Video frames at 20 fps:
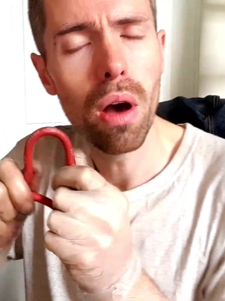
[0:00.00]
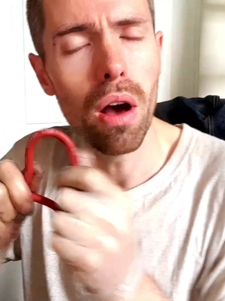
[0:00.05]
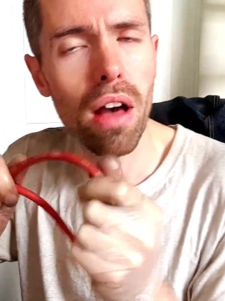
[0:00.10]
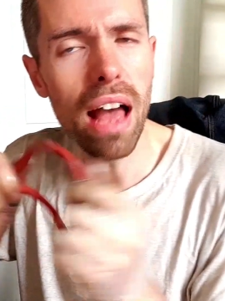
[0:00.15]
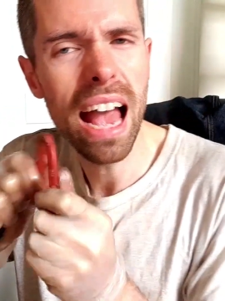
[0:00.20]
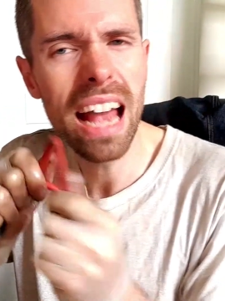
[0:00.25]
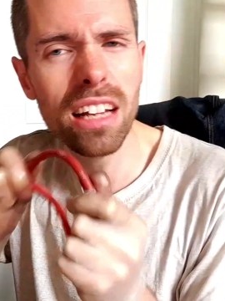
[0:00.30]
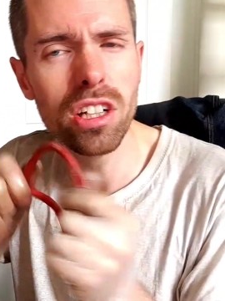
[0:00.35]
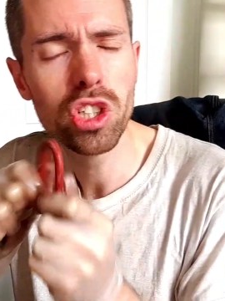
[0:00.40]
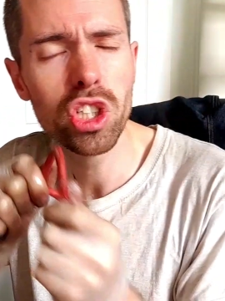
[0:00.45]

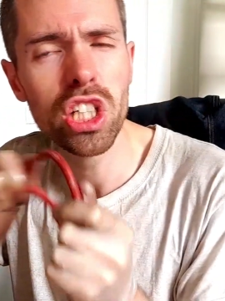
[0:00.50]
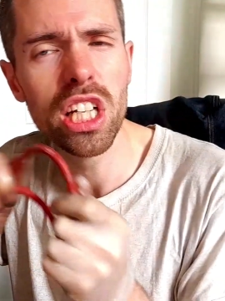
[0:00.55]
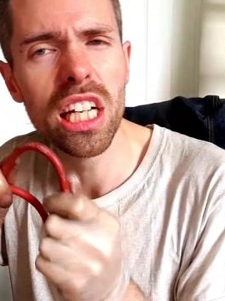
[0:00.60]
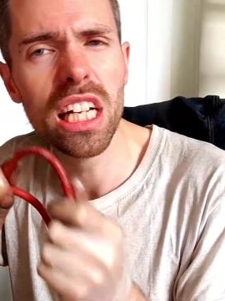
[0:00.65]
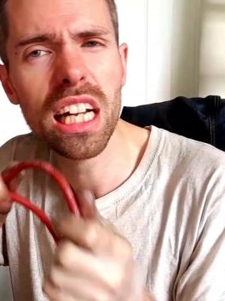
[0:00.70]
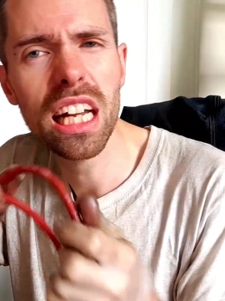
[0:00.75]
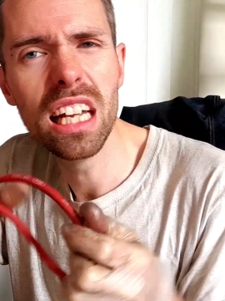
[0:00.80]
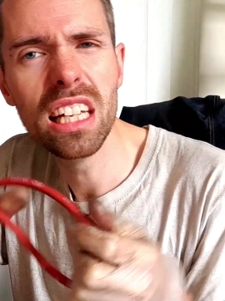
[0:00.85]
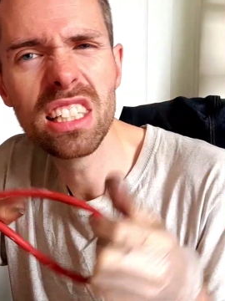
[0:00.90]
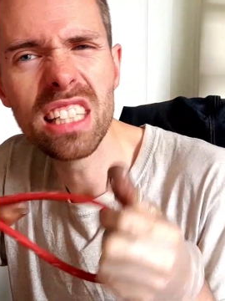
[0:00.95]
HT
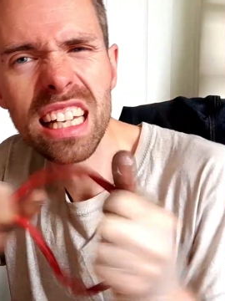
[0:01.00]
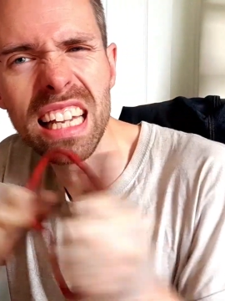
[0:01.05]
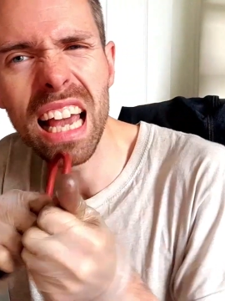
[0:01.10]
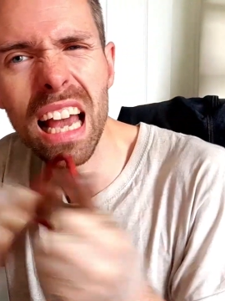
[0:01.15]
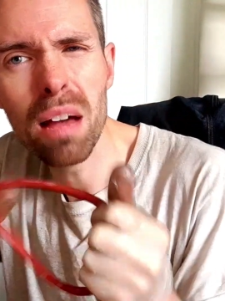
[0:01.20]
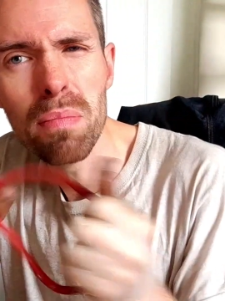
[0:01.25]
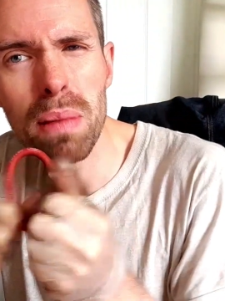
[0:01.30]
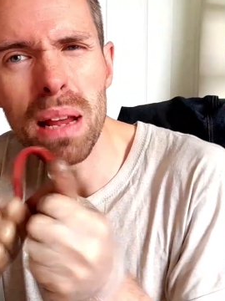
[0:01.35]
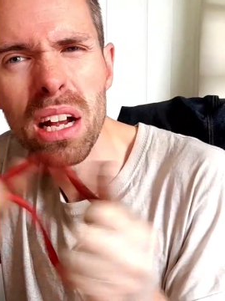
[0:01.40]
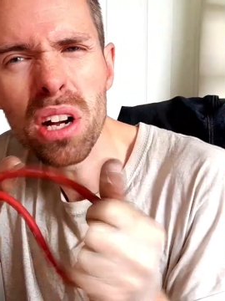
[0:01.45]
leads, they get
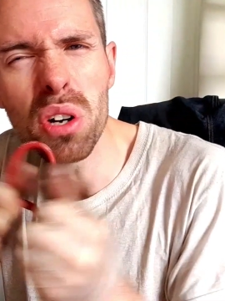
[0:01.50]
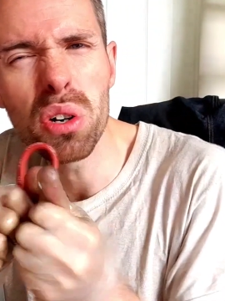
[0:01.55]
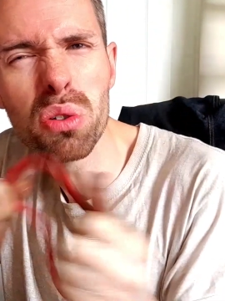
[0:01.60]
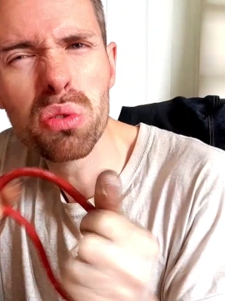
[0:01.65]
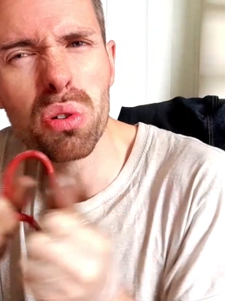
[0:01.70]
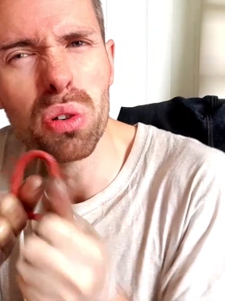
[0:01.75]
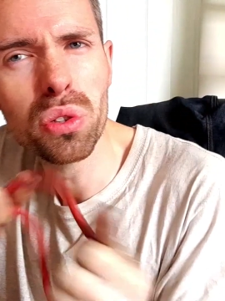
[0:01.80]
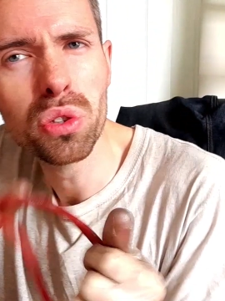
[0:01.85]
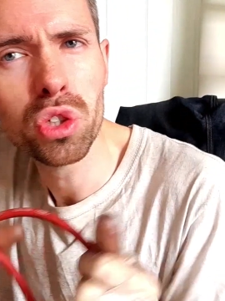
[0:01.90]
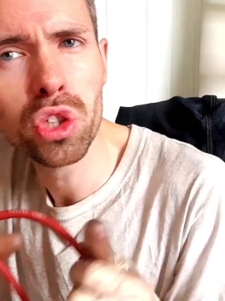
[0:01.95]
a bit
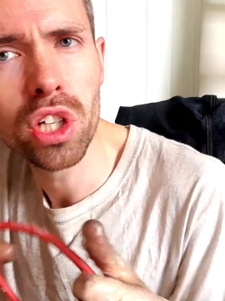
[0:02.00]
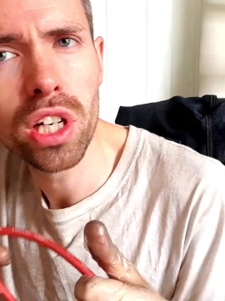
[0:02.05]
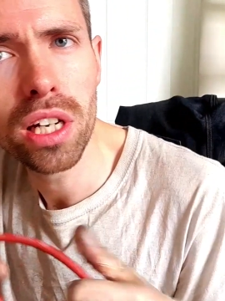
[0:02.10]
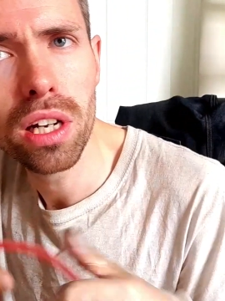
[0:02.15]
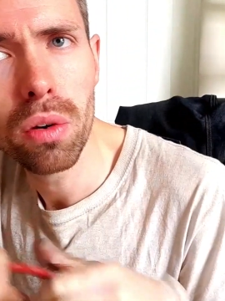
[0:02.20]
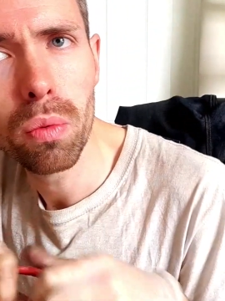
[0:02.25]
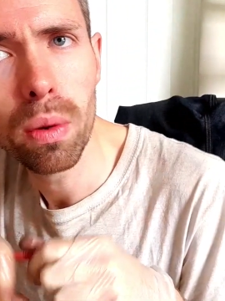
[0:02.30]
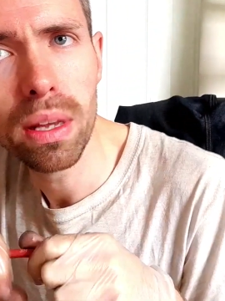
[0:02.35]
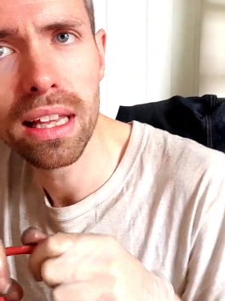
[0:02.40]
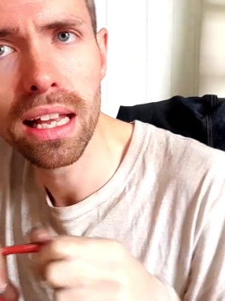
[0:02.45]
crunchy
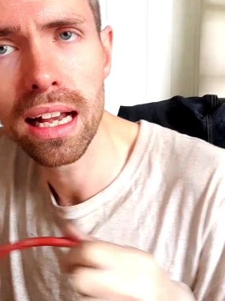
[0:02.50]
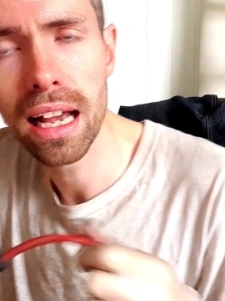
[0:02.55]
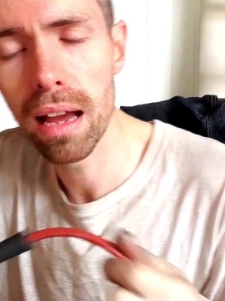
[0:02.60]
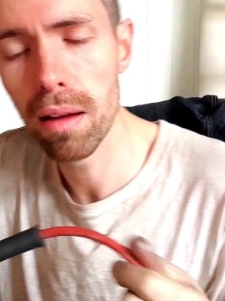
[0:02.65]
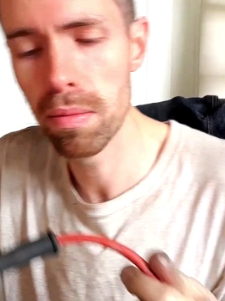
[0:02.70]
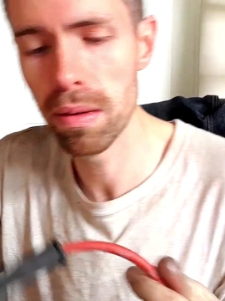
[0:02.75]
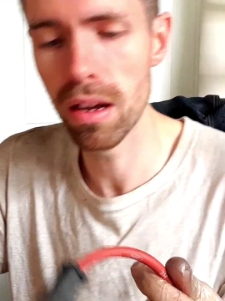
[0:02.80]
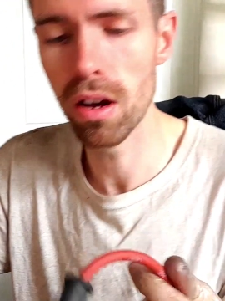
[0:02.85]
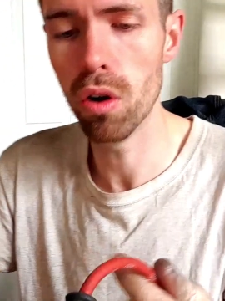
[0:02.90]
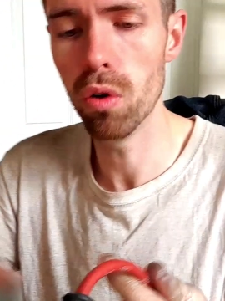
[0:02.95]
when they get a
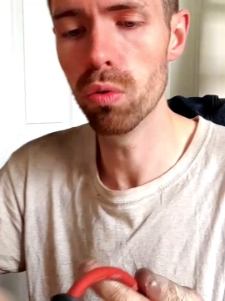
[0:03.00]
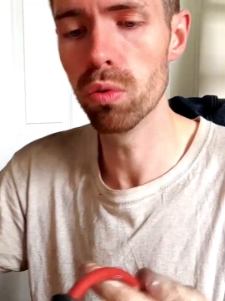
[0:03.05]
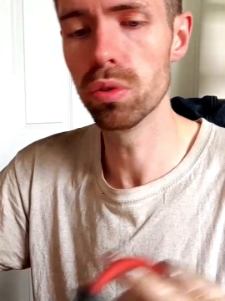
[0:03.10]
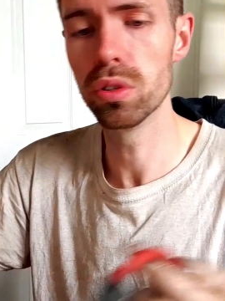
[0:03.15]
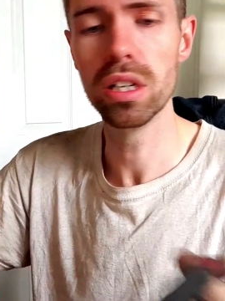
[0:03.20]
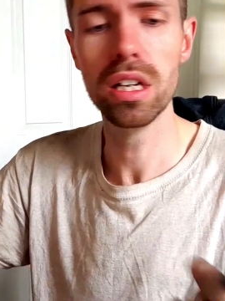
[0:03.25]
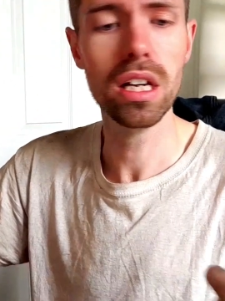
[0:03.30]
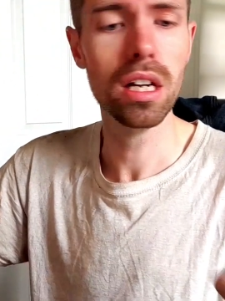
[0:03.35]
bit old,